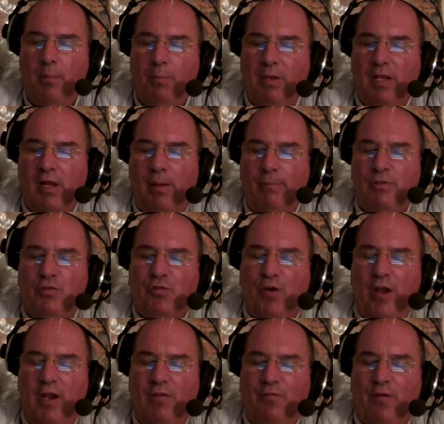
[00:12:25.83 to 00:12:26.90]
becomes
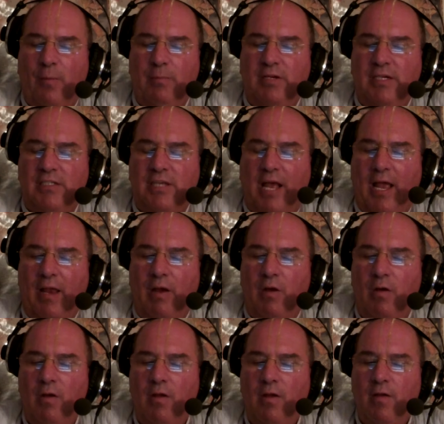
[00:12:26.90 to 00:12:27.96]
free from
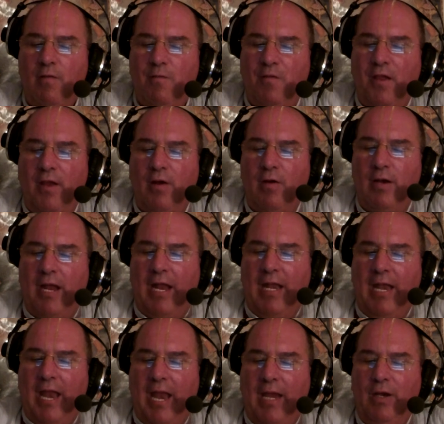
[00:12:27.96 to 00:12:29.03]
desire, fear,
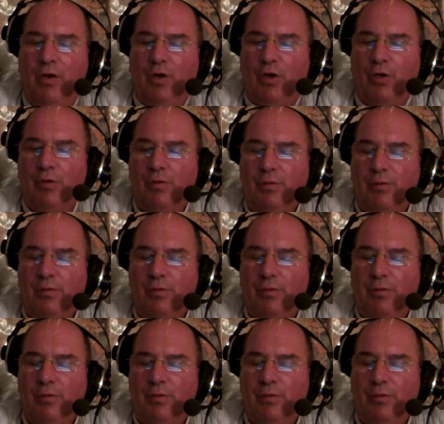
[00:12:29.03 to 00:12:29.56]
and anger.